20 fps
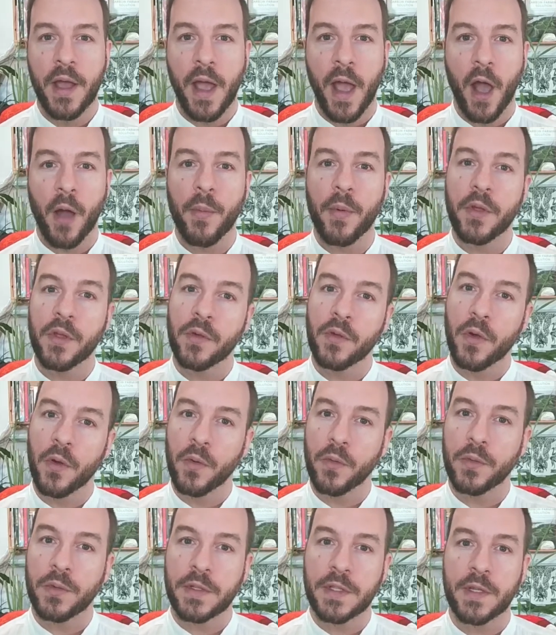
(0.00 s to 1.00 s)
how about you
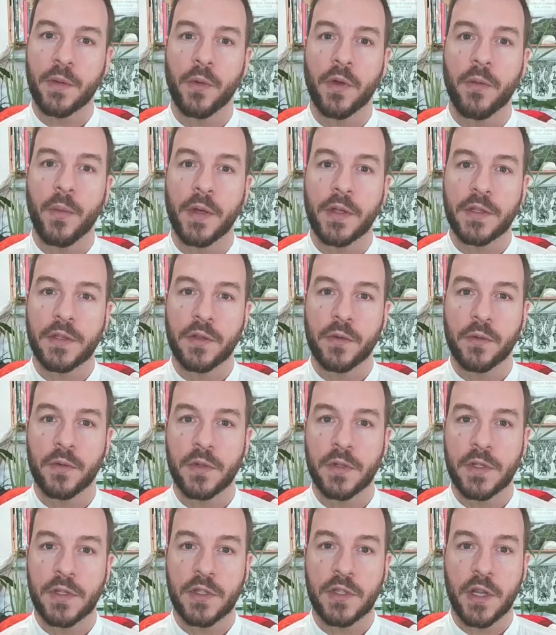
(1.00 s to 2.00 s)
go see one of my
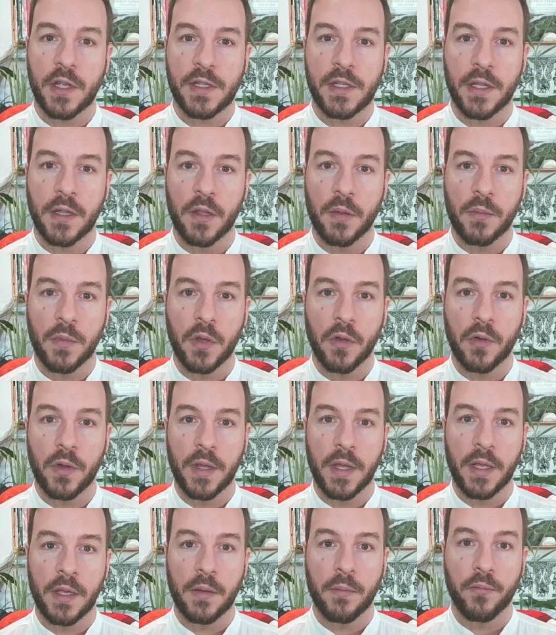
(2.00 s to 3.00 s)
students, Jesse Lemieux,
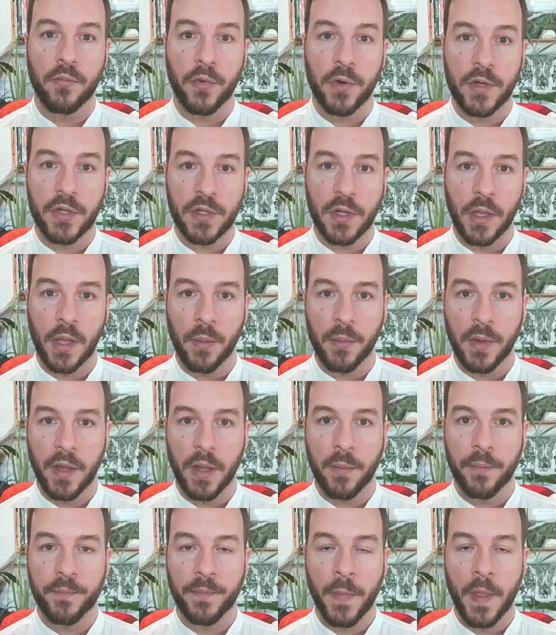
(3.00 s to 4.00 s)
in British Columbia,